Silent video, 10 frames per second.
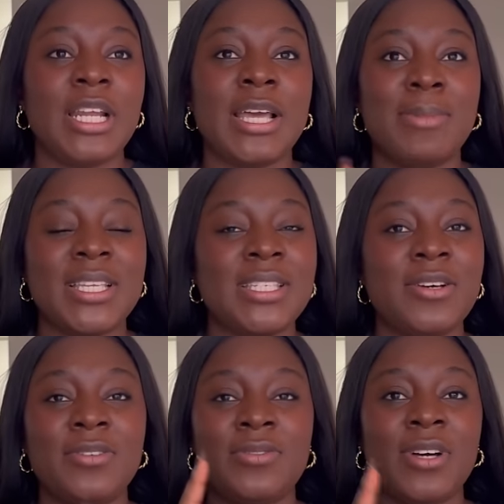like
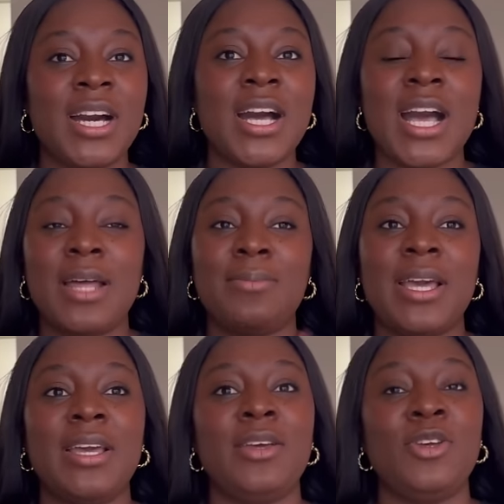myself, her, and
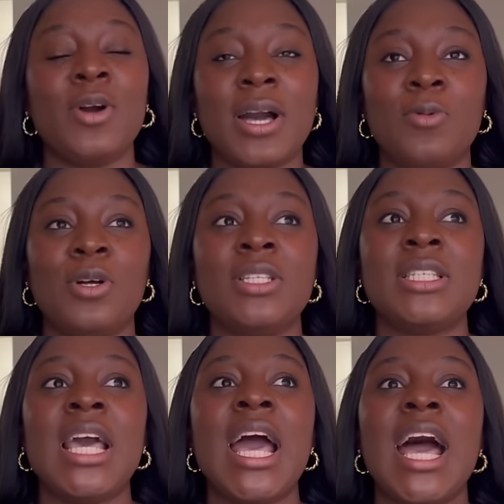my younger ones,